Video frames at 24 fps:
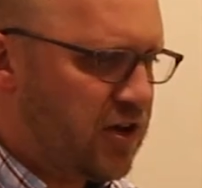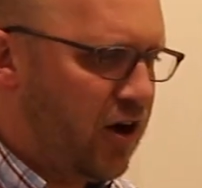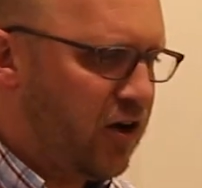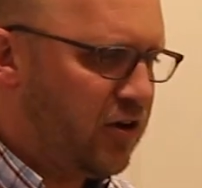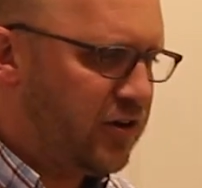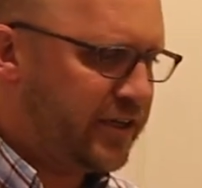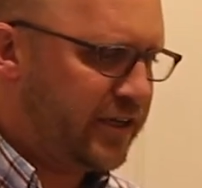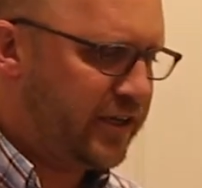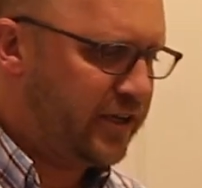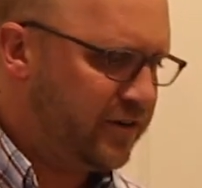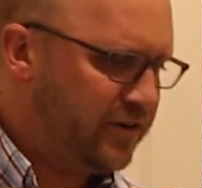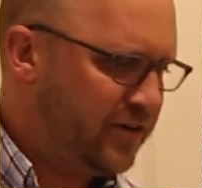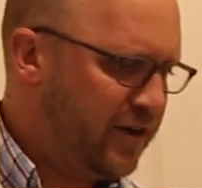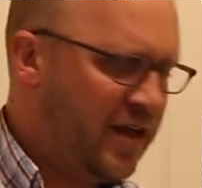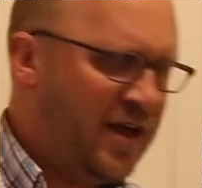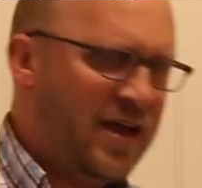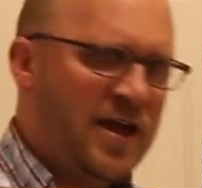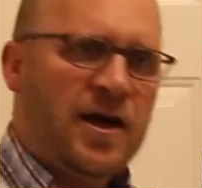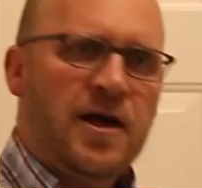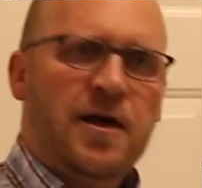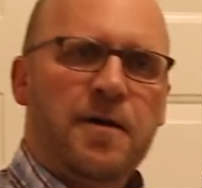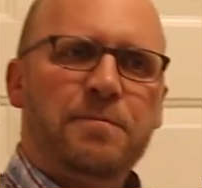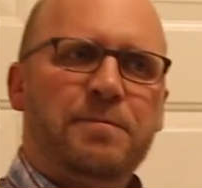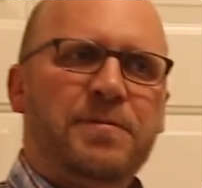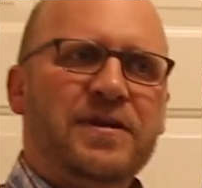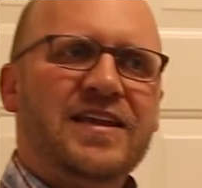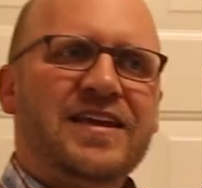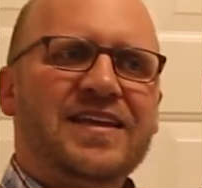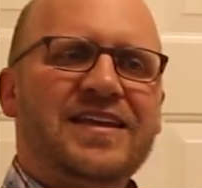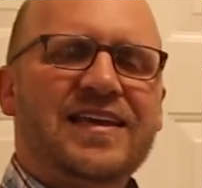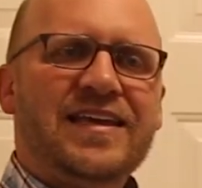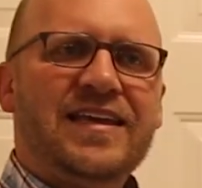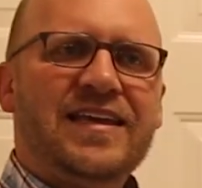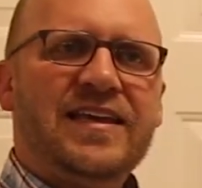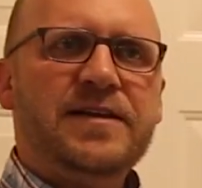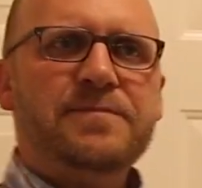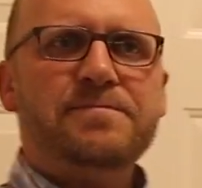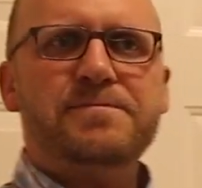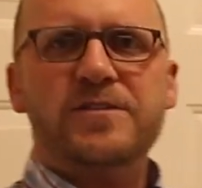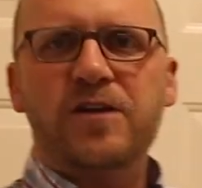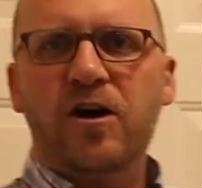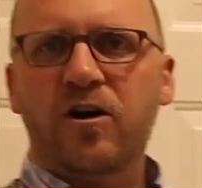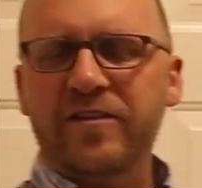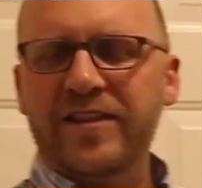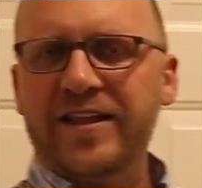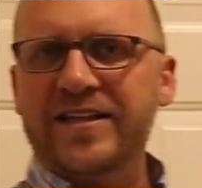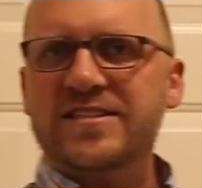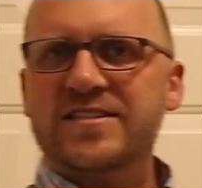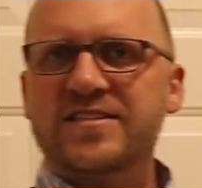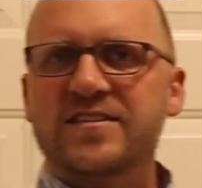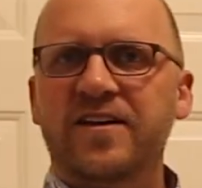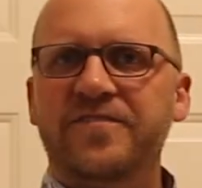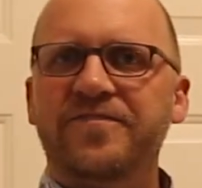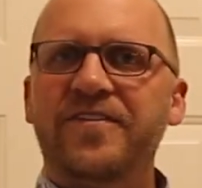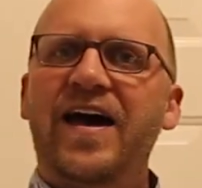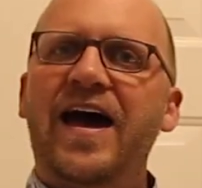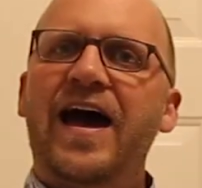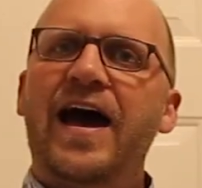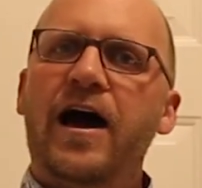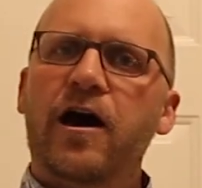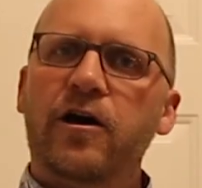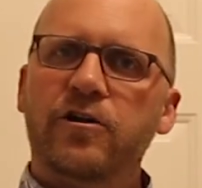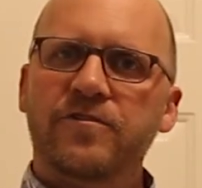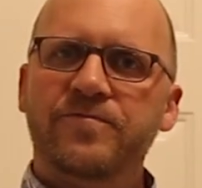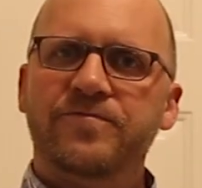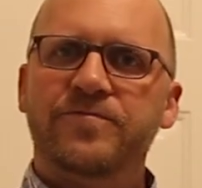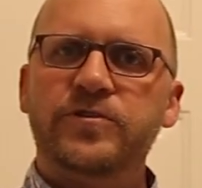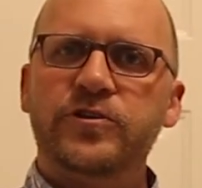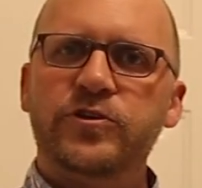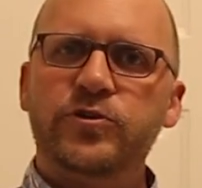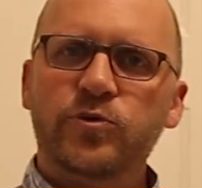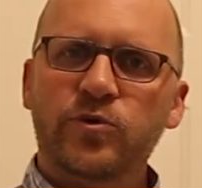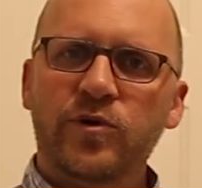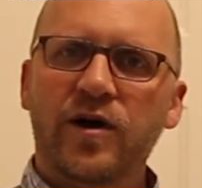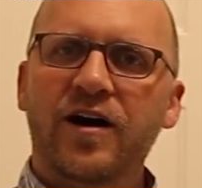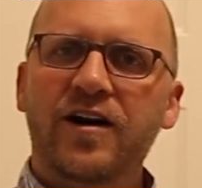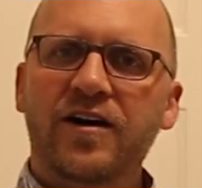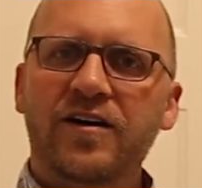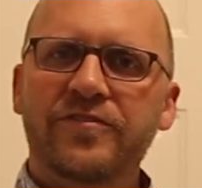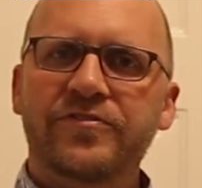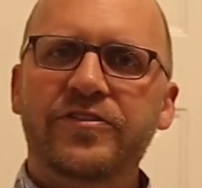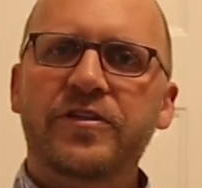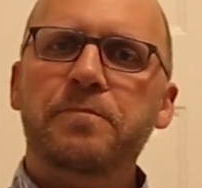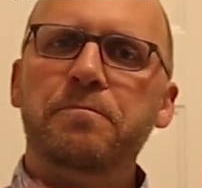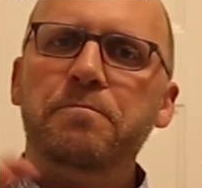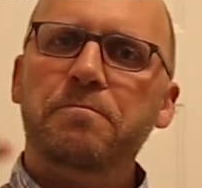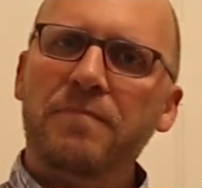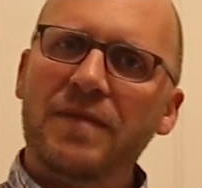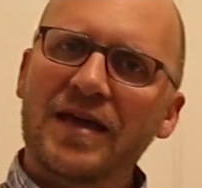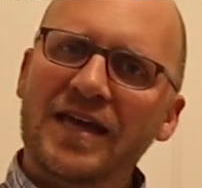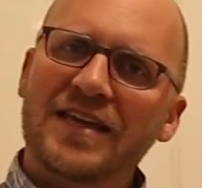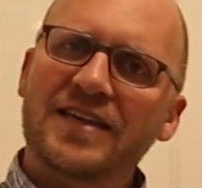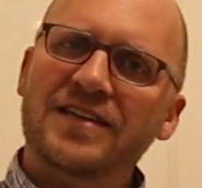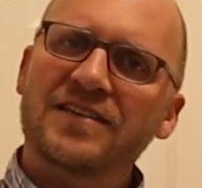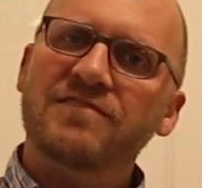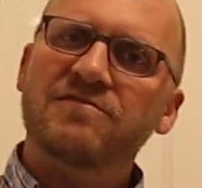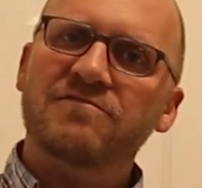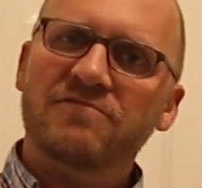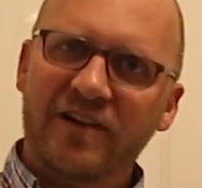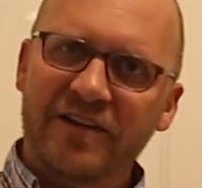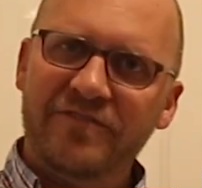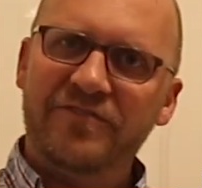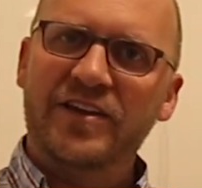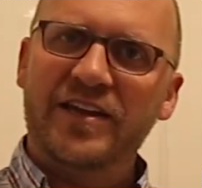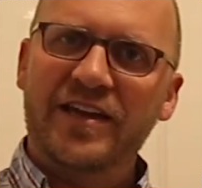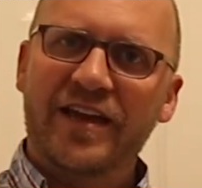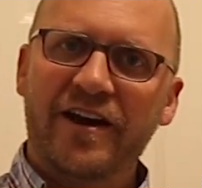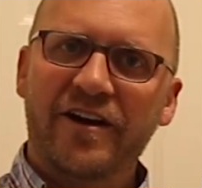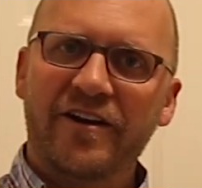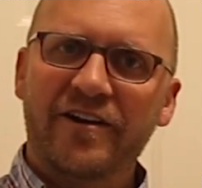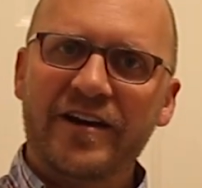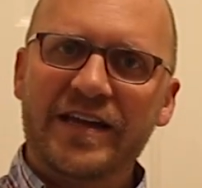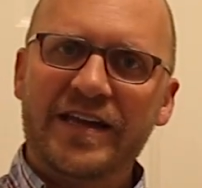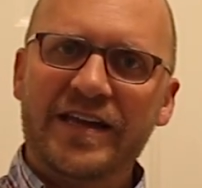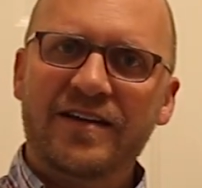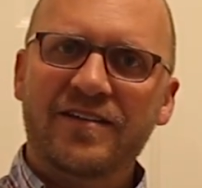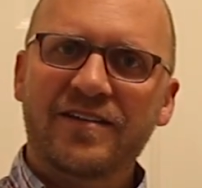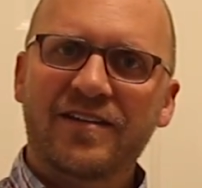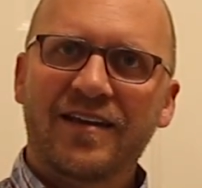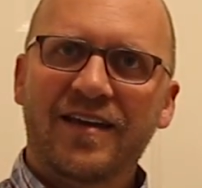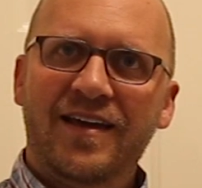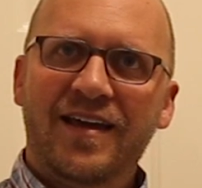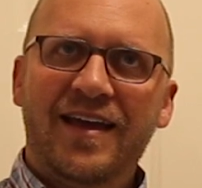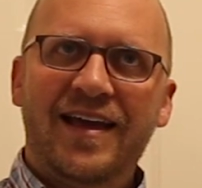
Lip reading: hall here, but it keeps all that stuff out of view of the main living area.